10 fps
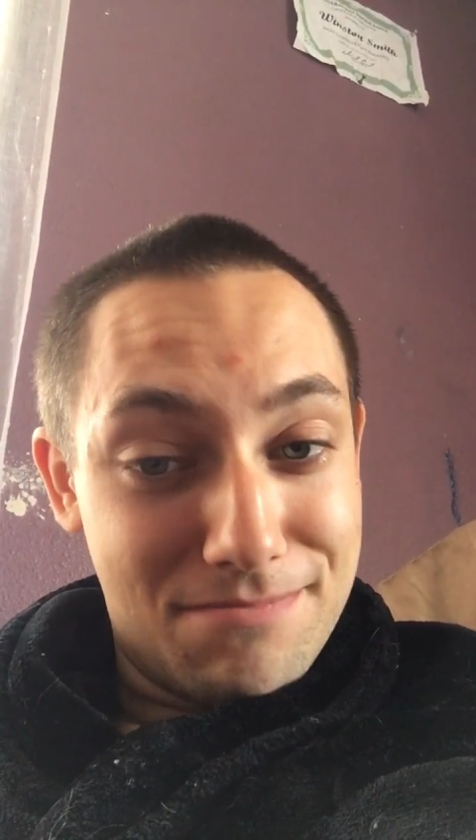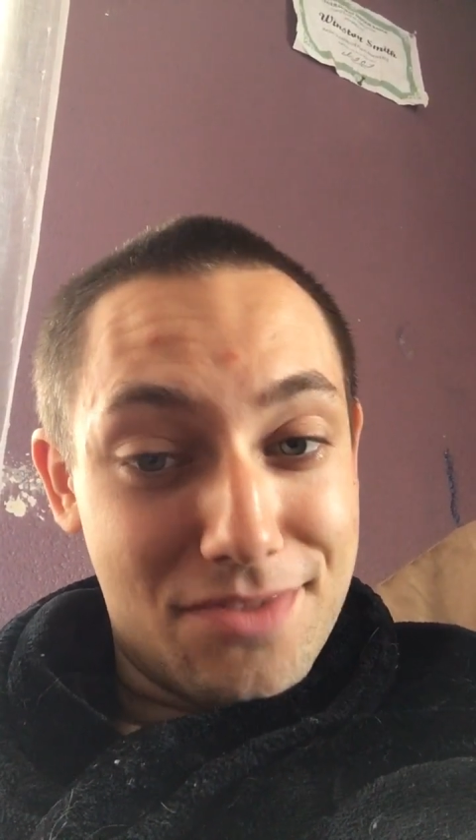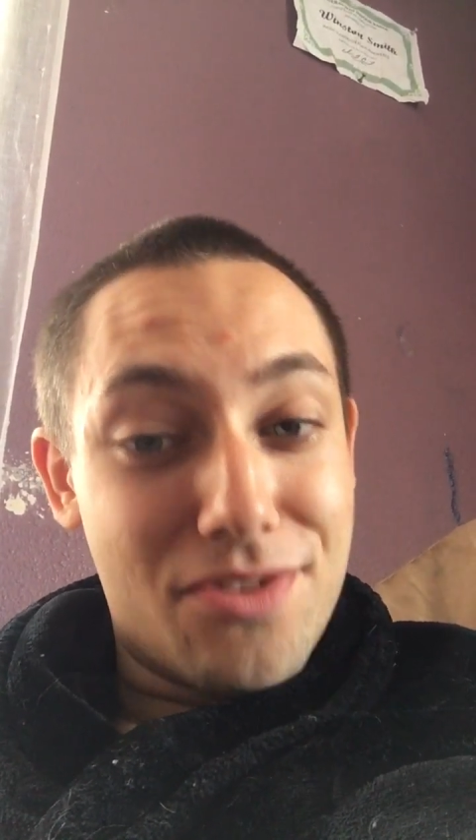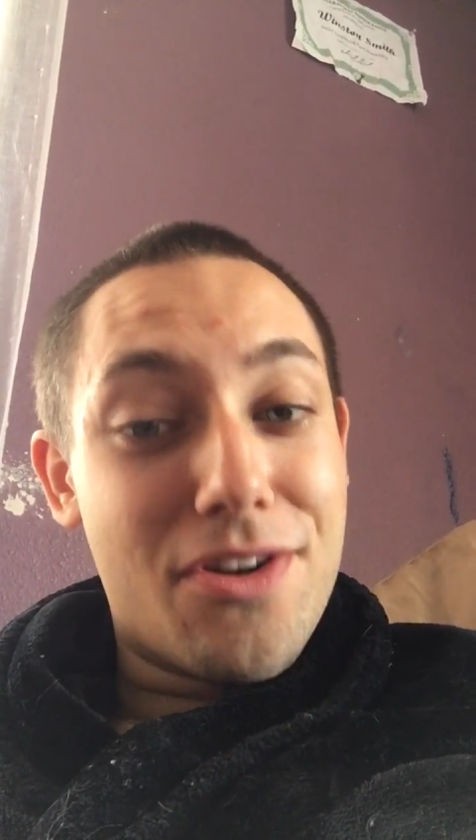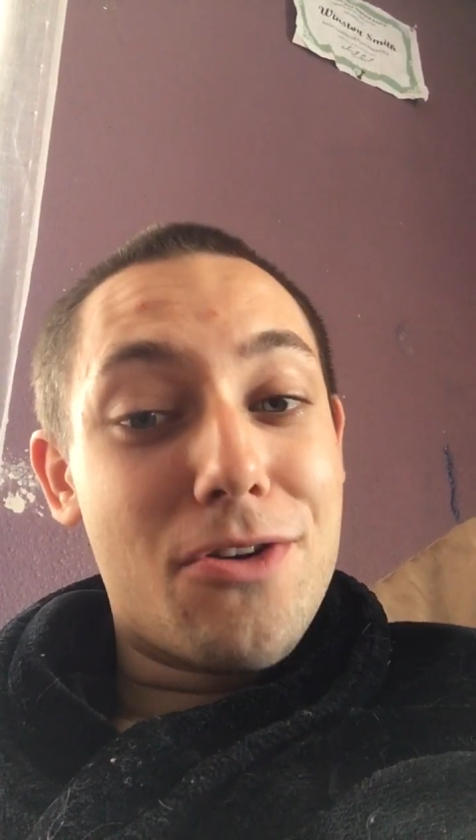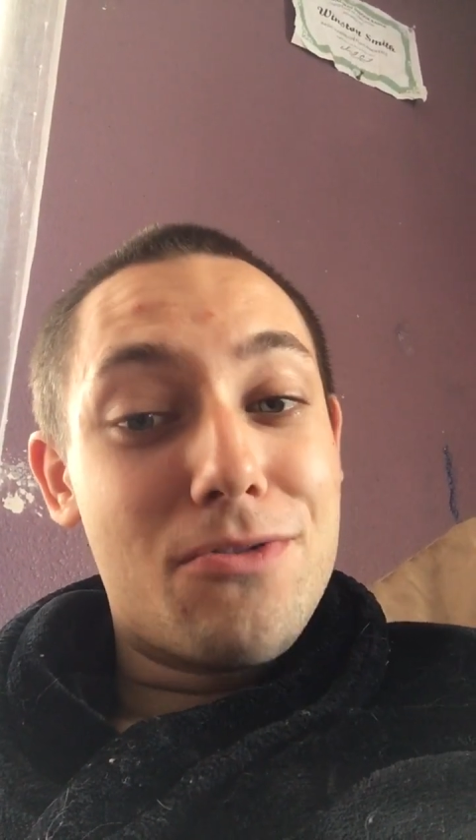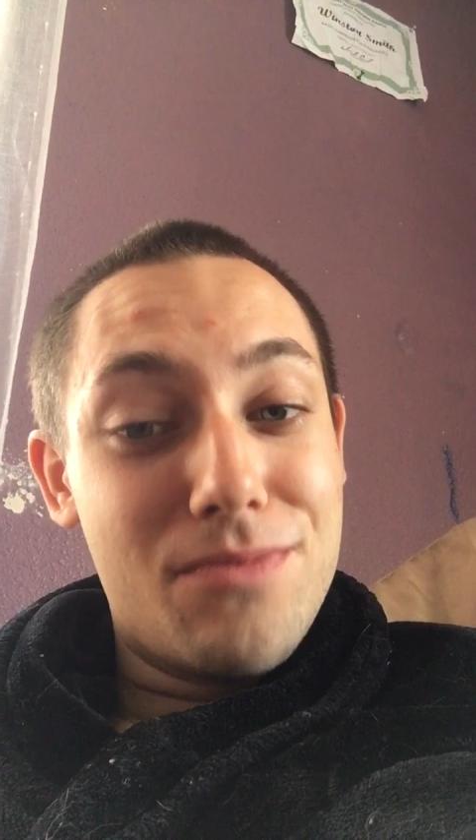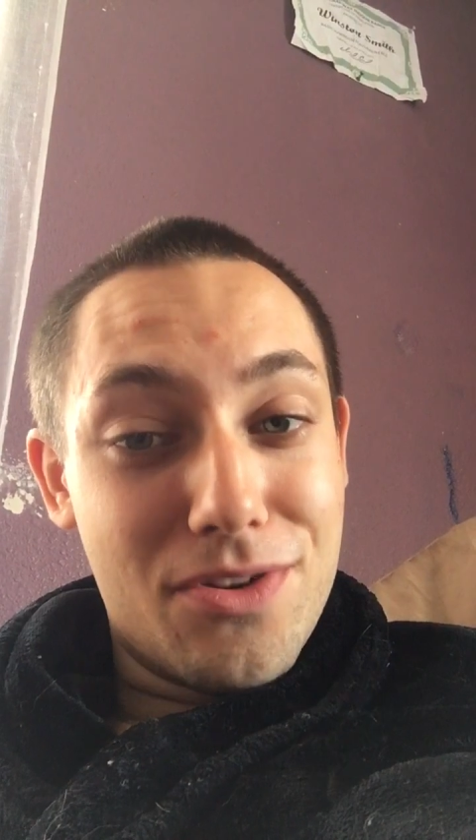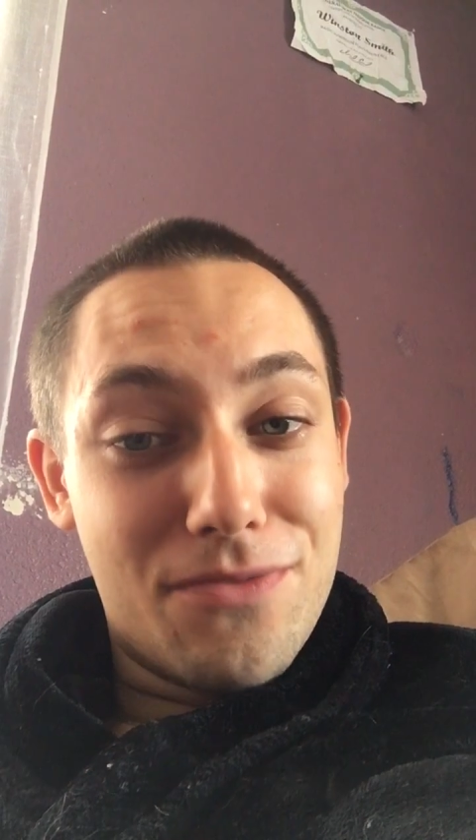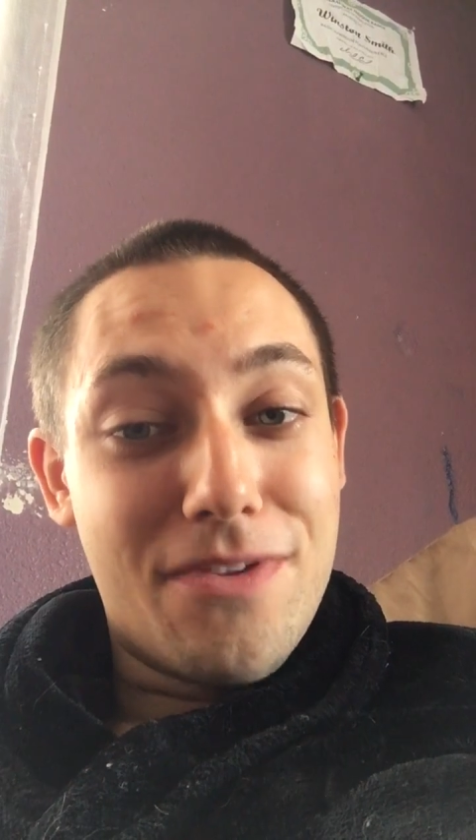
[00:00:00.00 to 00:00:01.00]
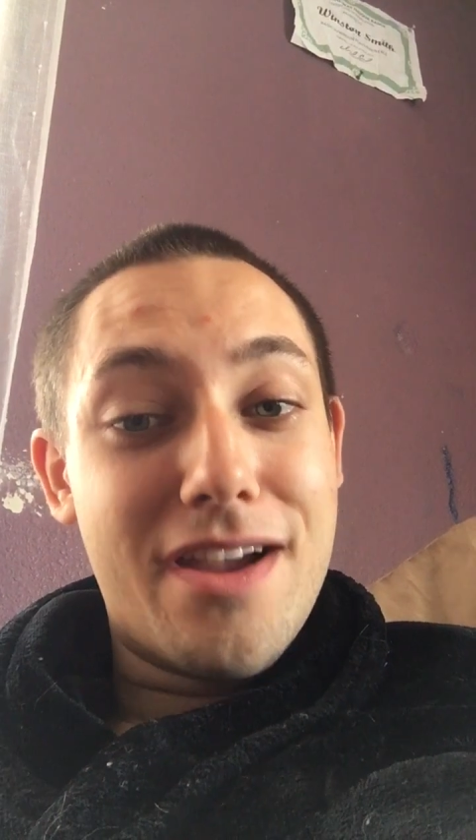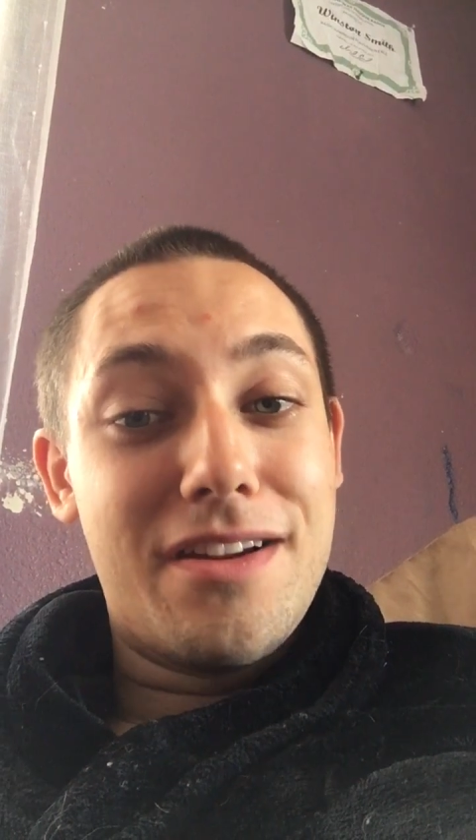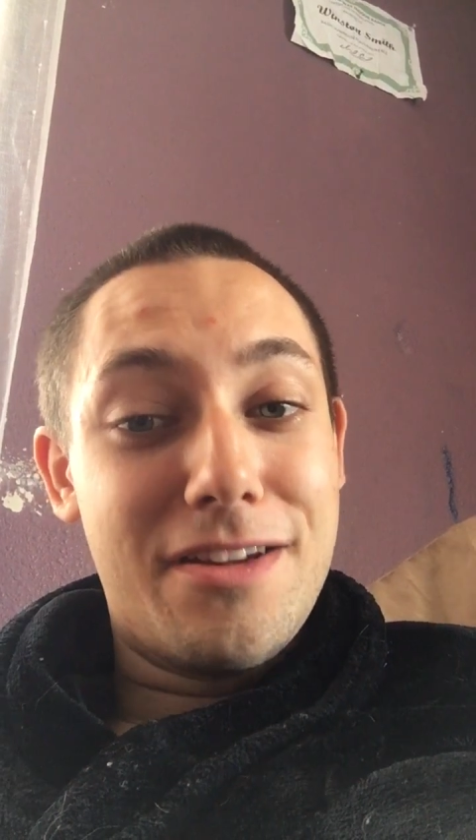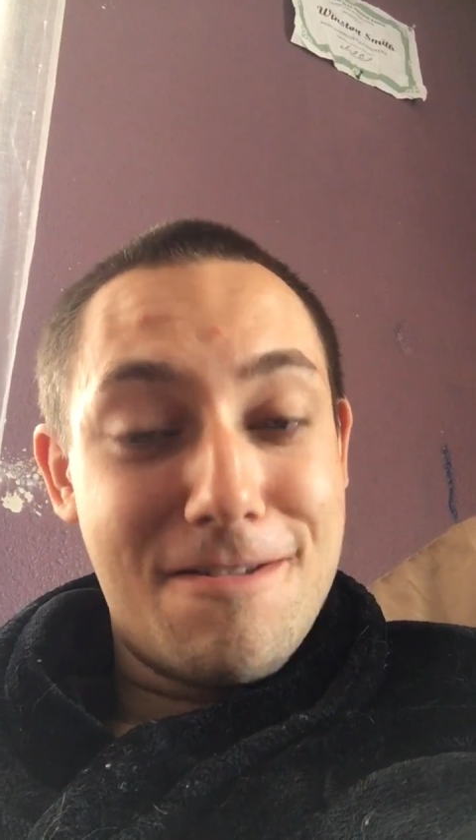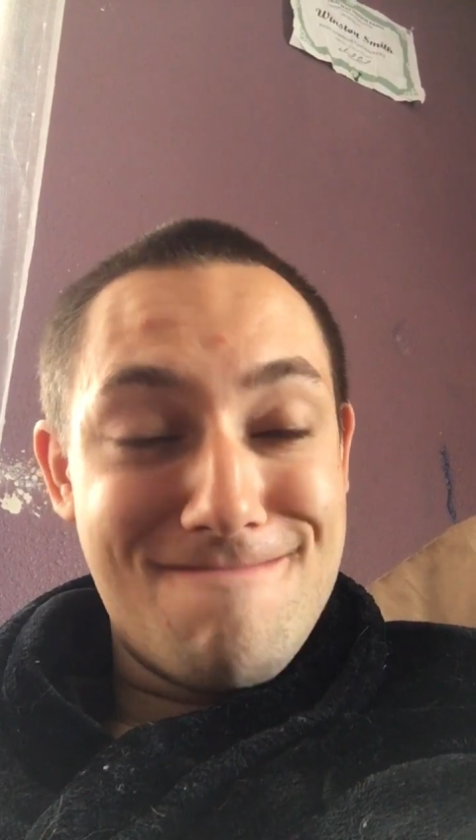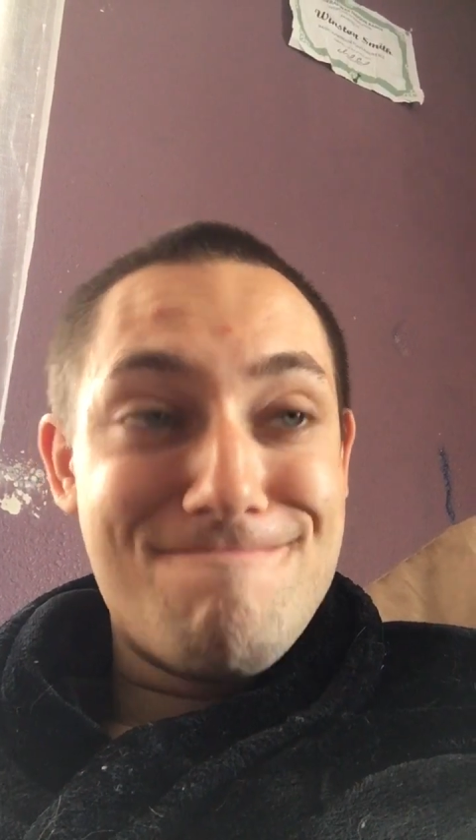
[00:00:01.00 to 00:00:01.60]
you know, you'll find it.